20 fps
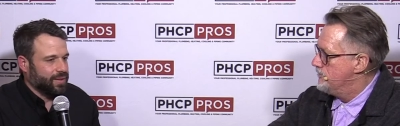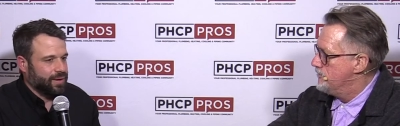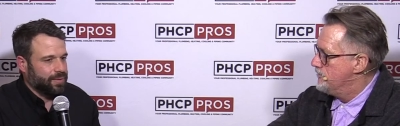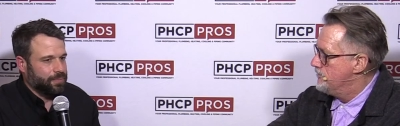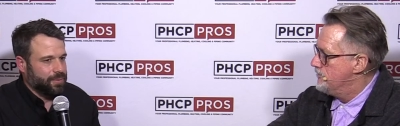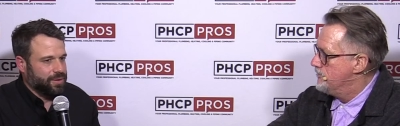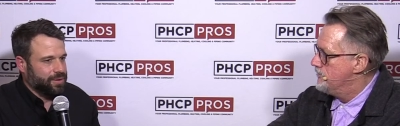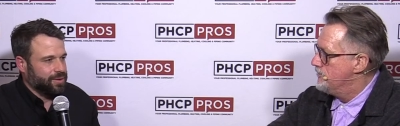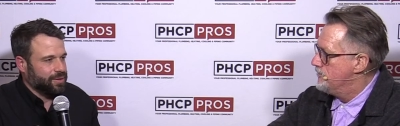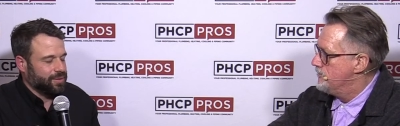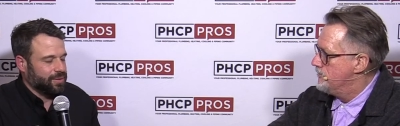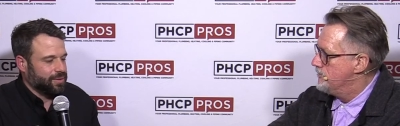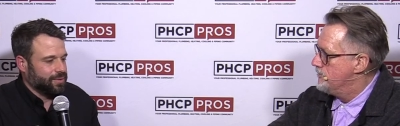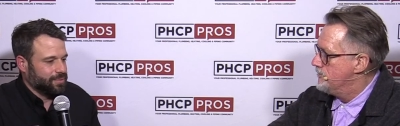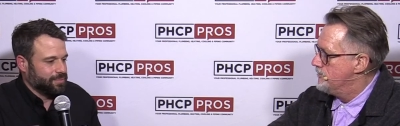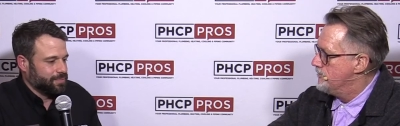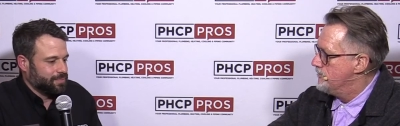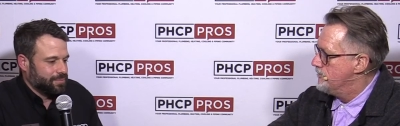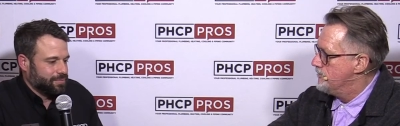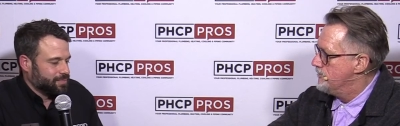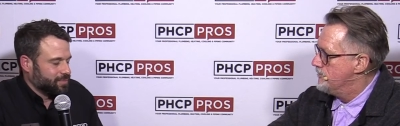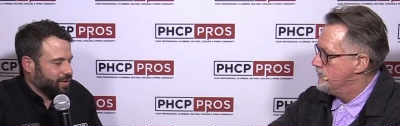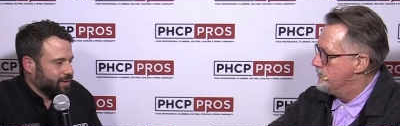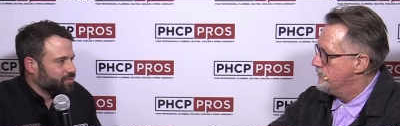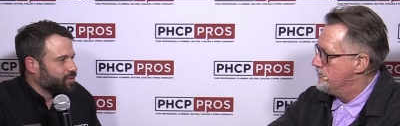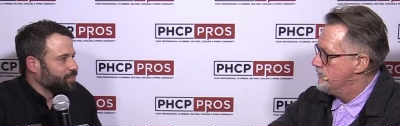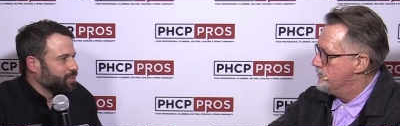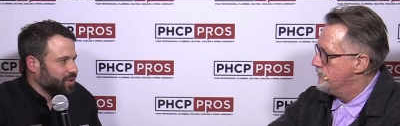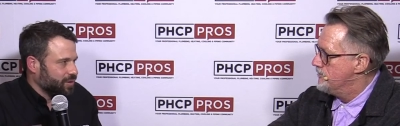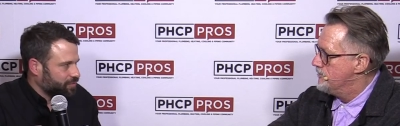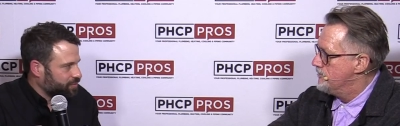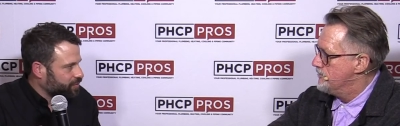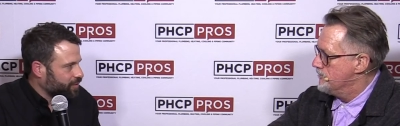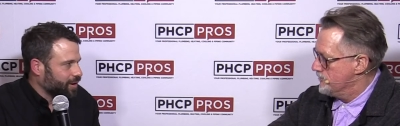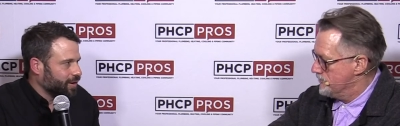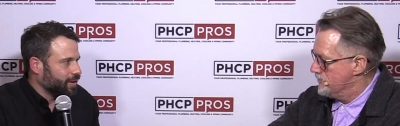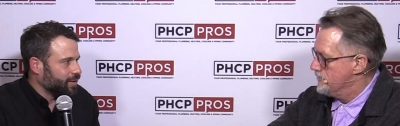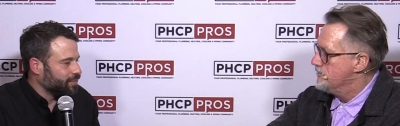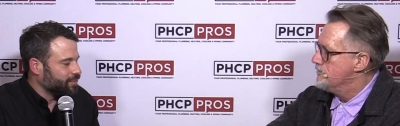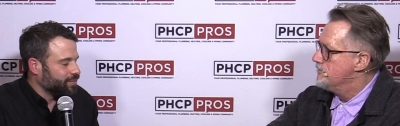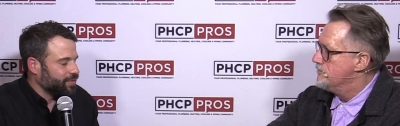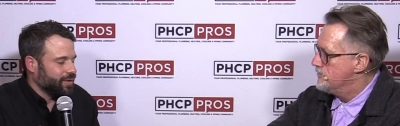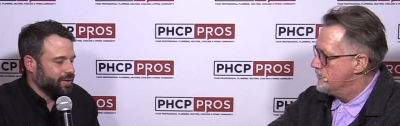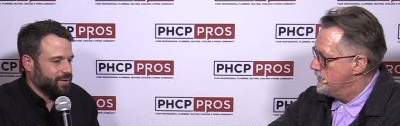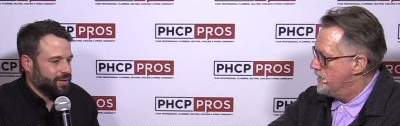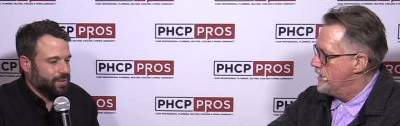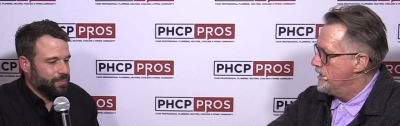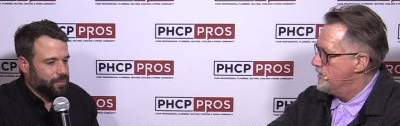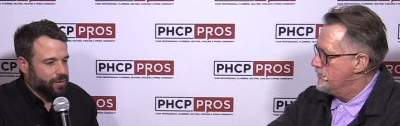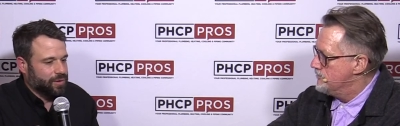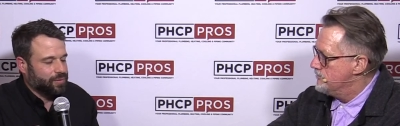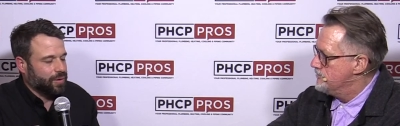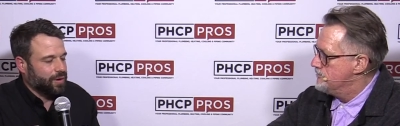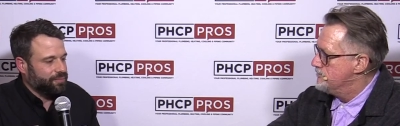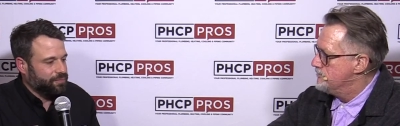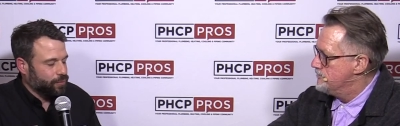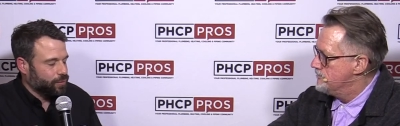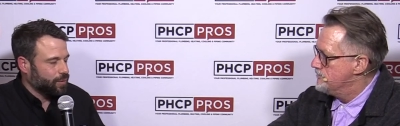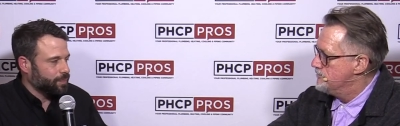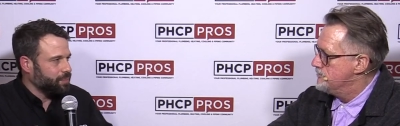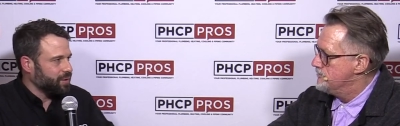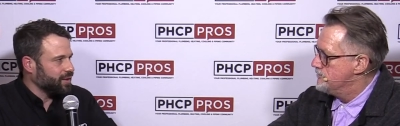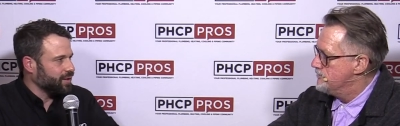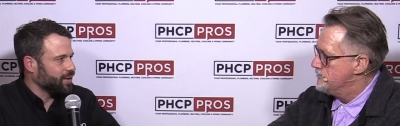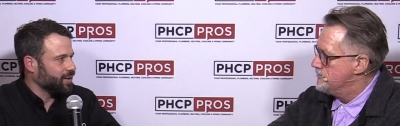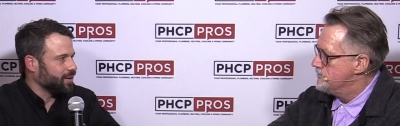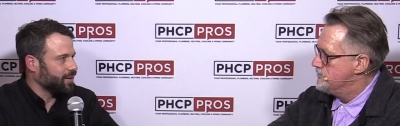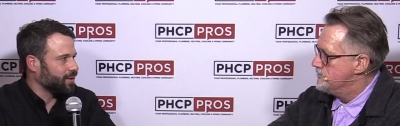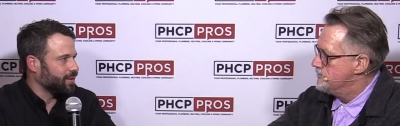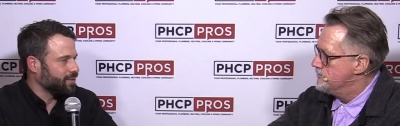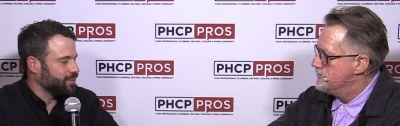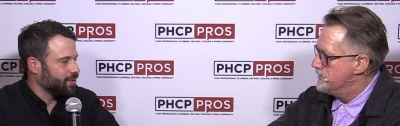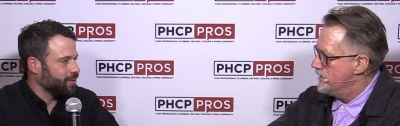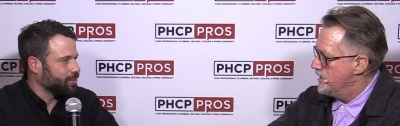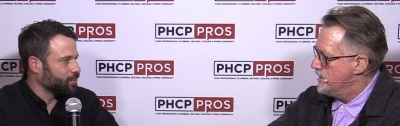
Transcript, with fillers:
Speaker 1: that we love to be in front of, and, right. and we're grateful to be here, and, yeah.